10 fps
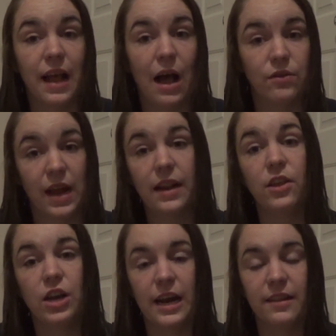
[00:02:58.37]
outside of
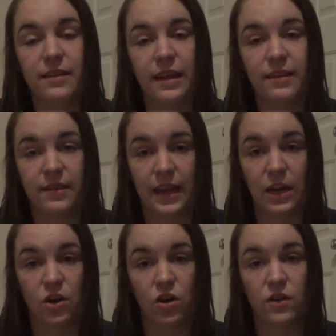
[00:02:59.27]
the United States
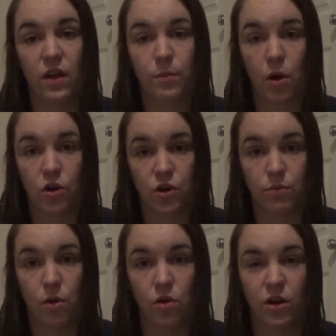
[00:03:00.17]
standards on partial
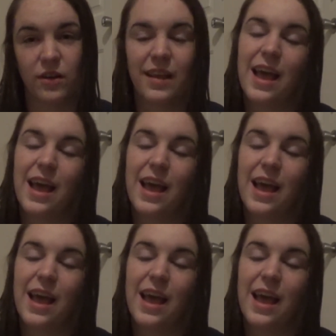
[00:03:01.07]
molars.